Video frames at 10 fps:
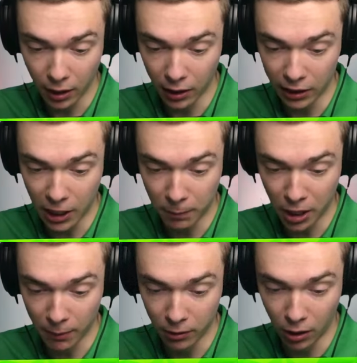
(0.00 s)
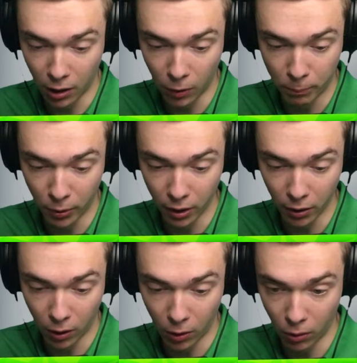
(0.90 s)
Here they keep coming. Oh, boy.
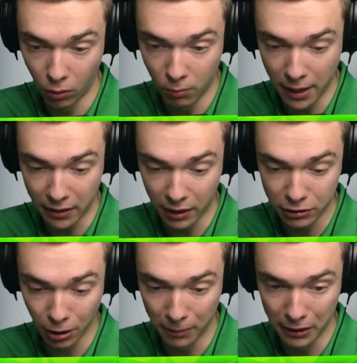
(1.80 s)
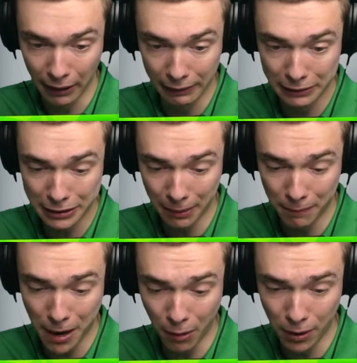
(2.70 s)
Oh, man, there's so many aliens coming
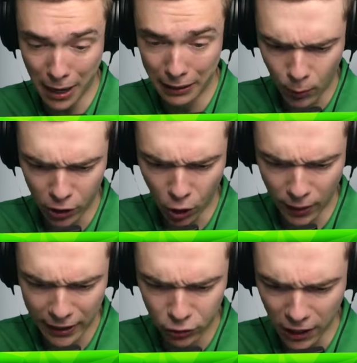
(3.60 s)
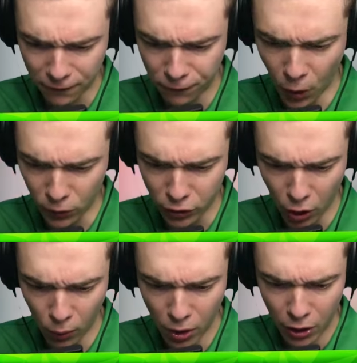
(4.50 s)
my way. I want to go into that vault,
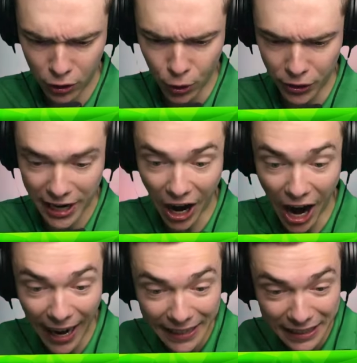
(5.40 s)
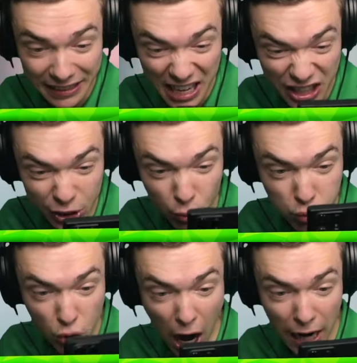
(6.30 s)
though. Do they hide it in these
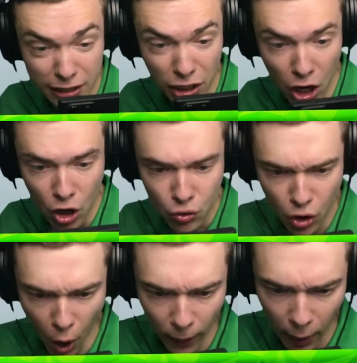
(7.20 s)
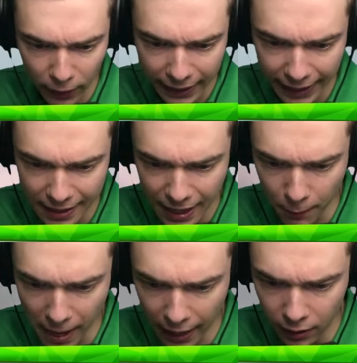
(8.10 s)
rocks? No, I want to get in there,
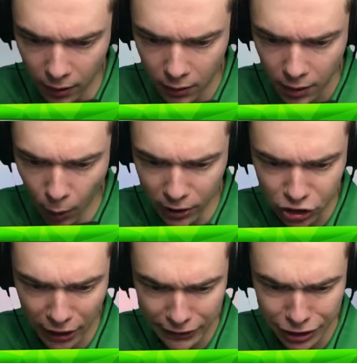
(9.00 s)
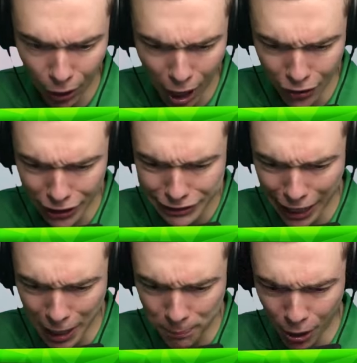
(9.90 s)
man. I want to check this out. Oh, they're
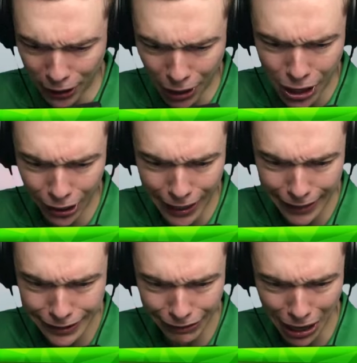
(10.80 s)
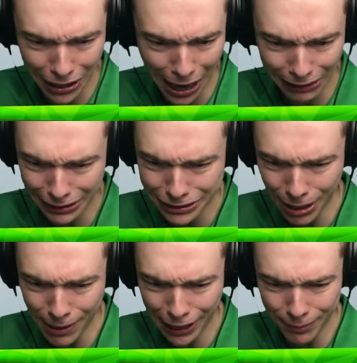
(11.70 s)
teleporting. Oh, there's a lot of aliens.
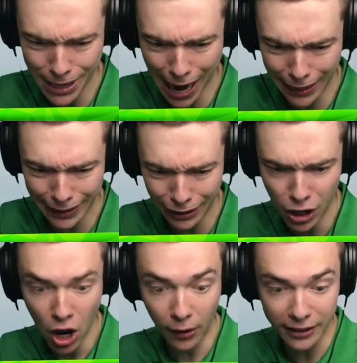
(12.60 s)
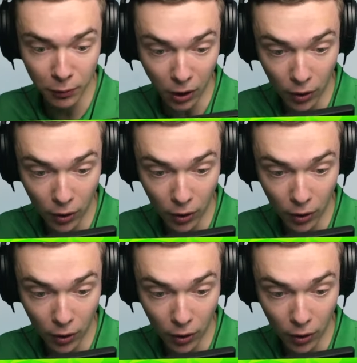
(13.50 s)
Oh, man, get me out of here. All right, here